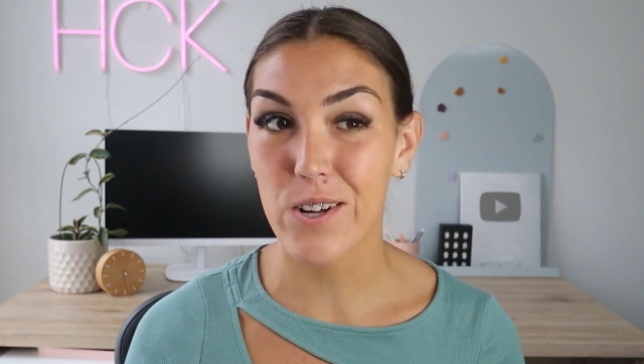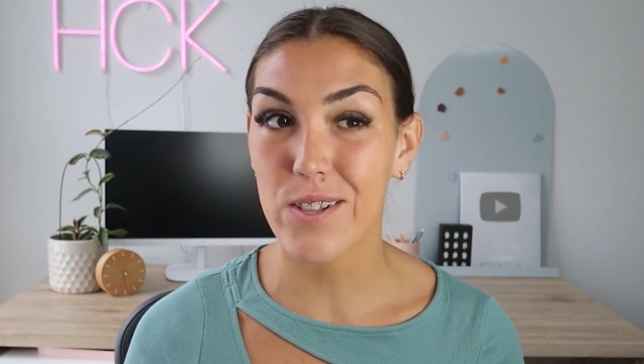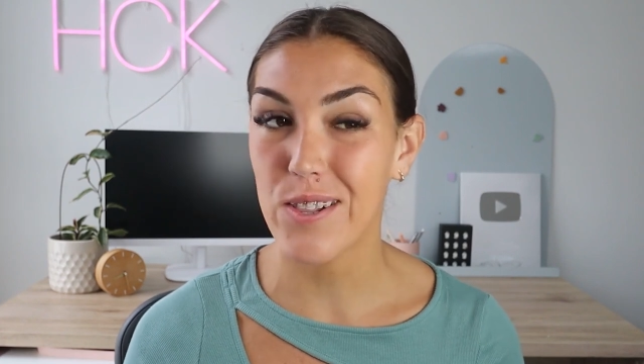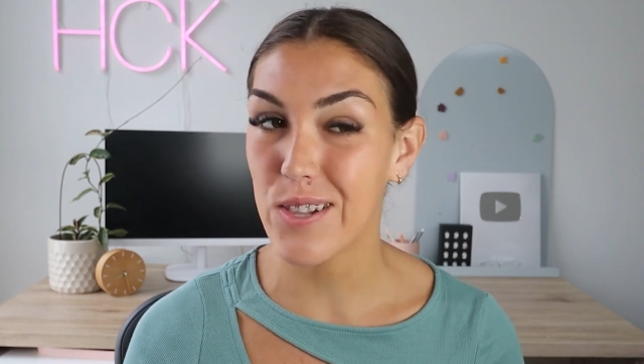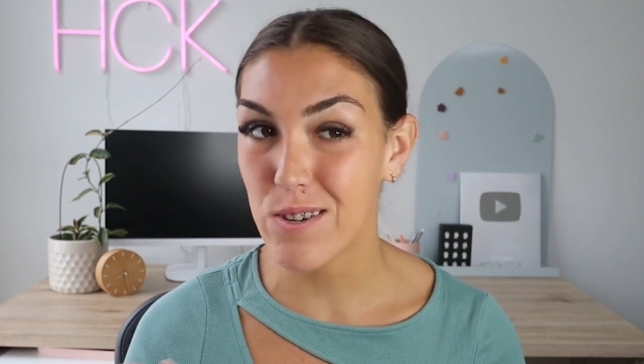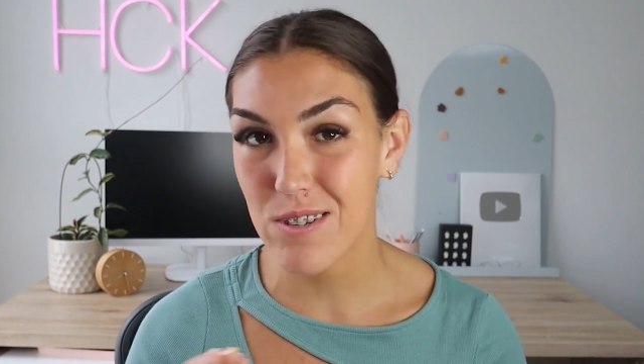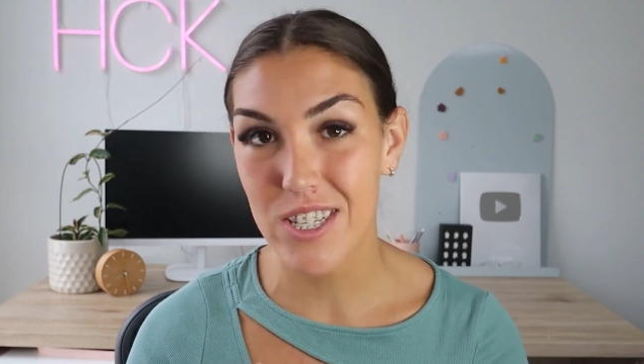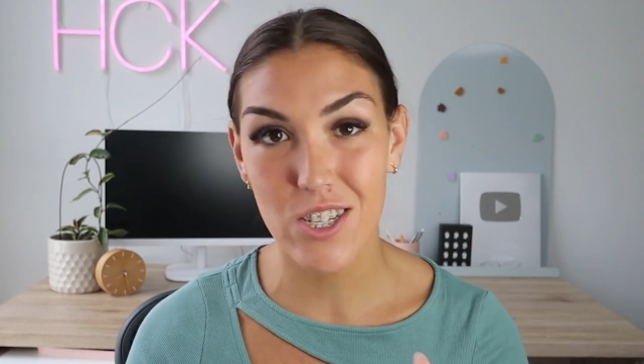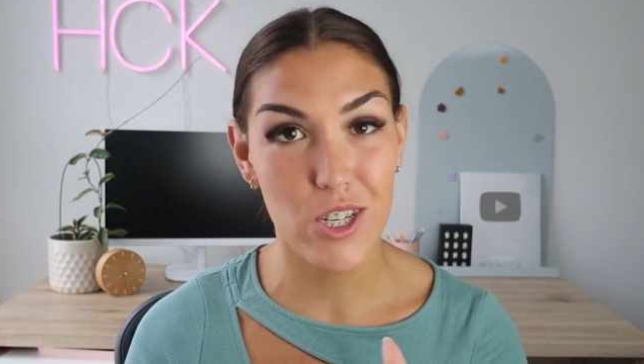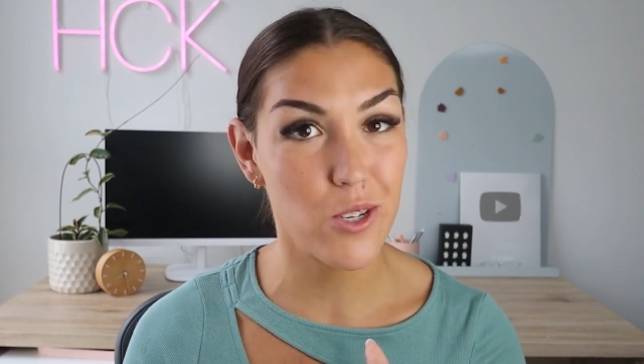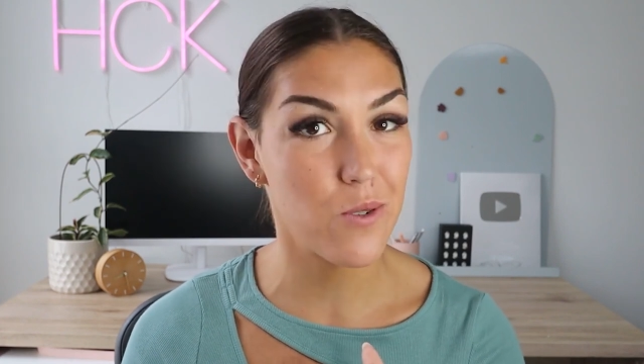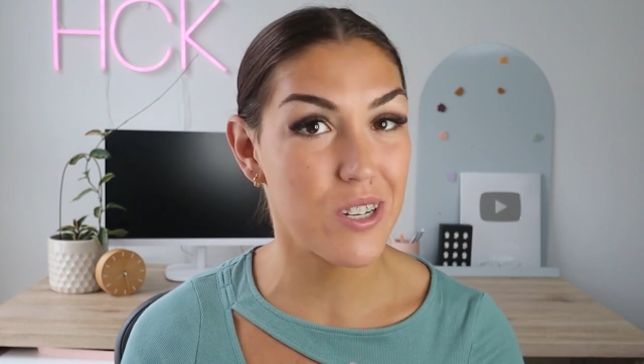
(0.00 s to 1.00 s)
close
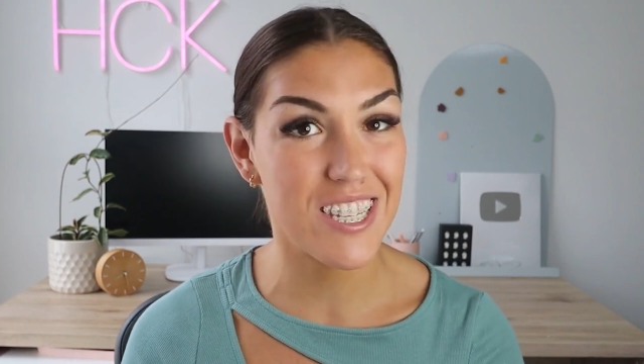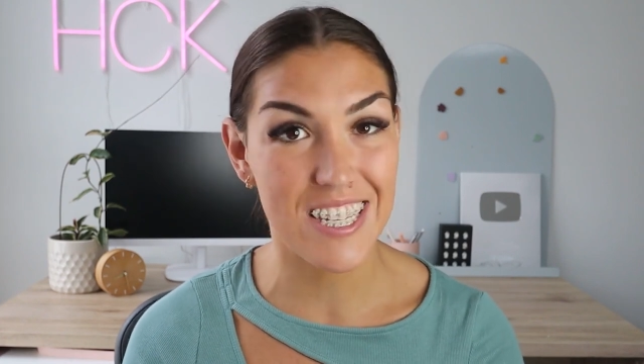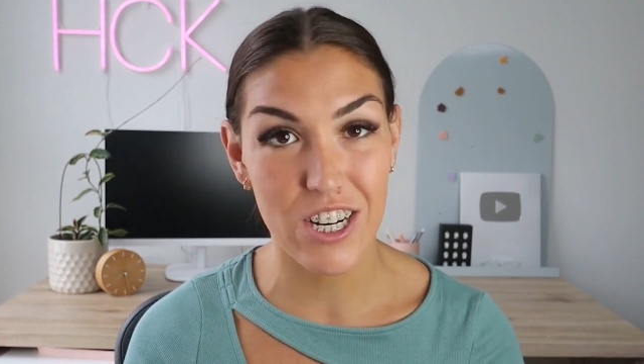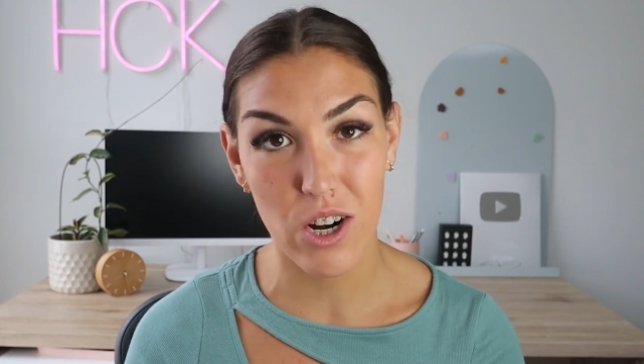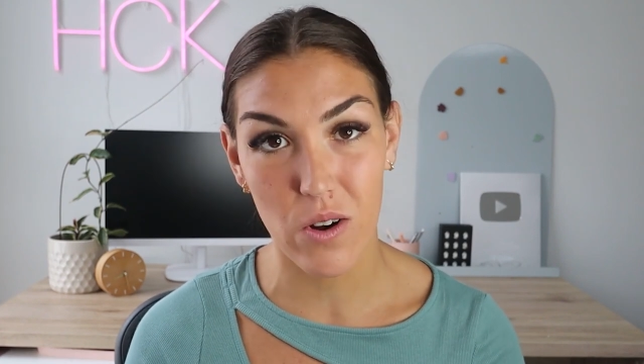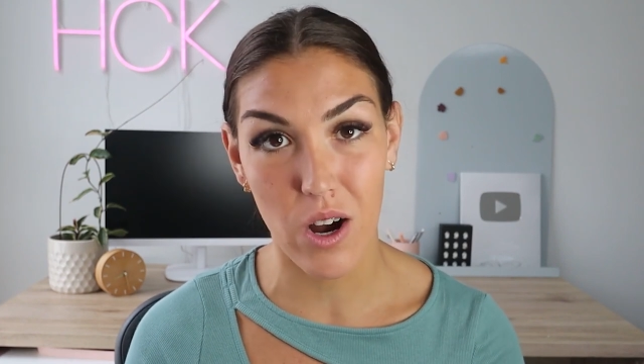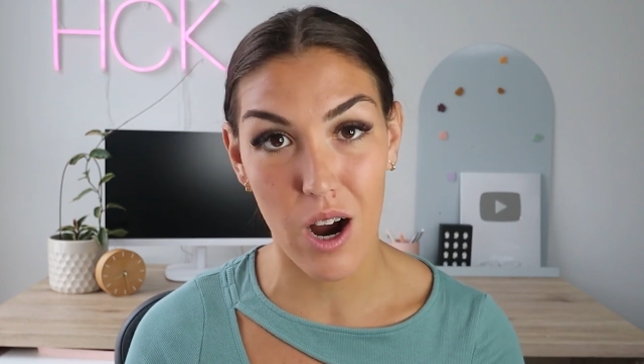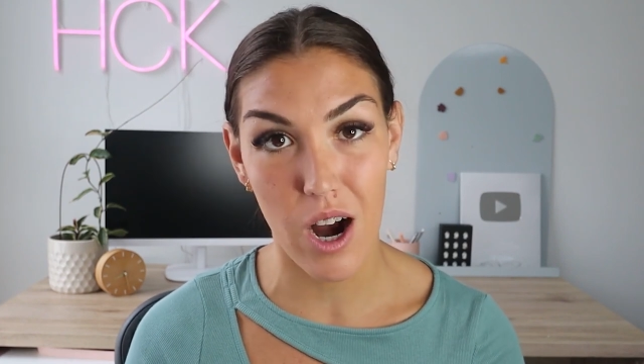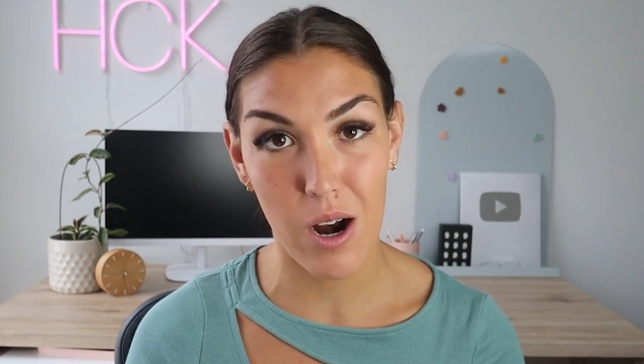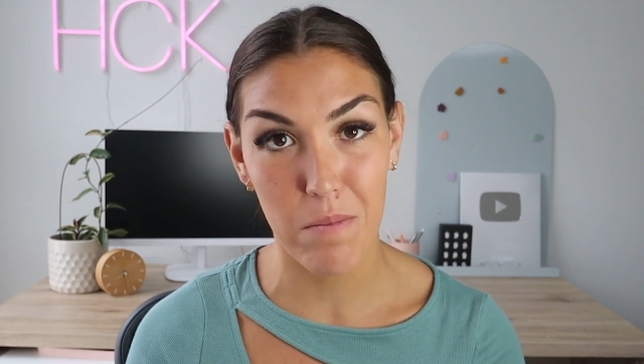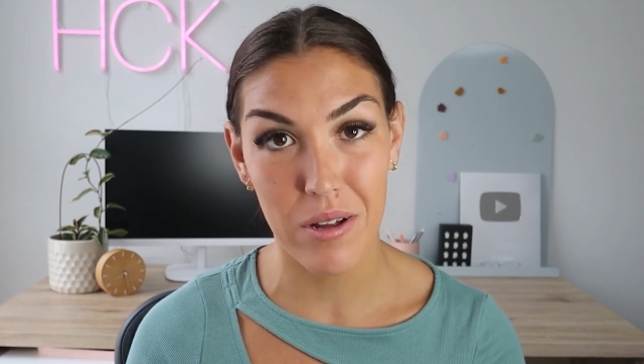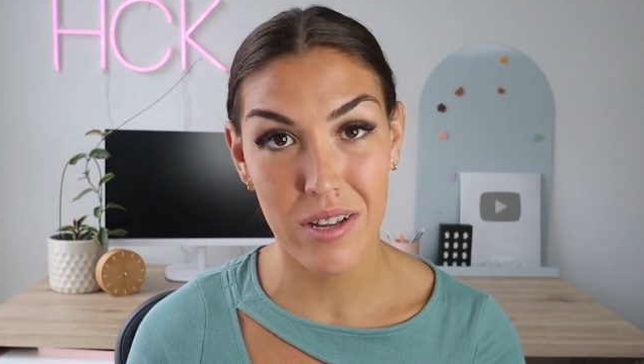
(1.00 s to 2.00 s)
to zero
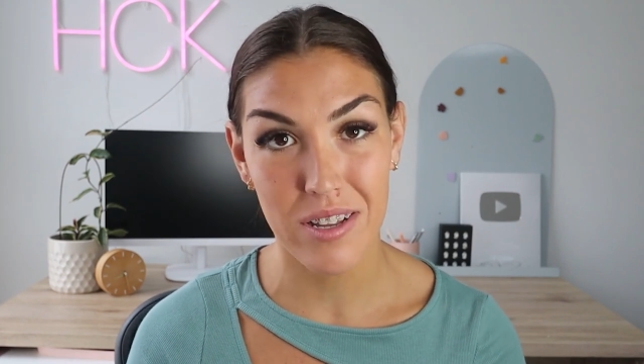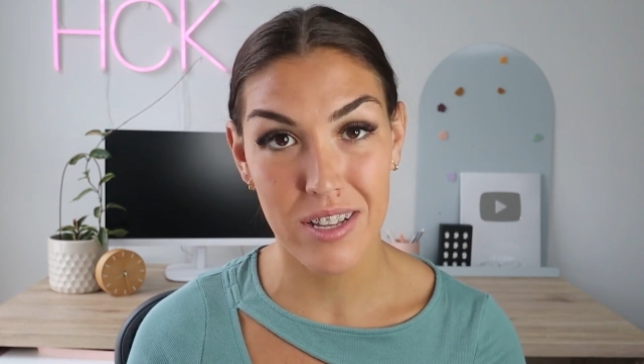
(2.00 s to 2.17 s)
carb.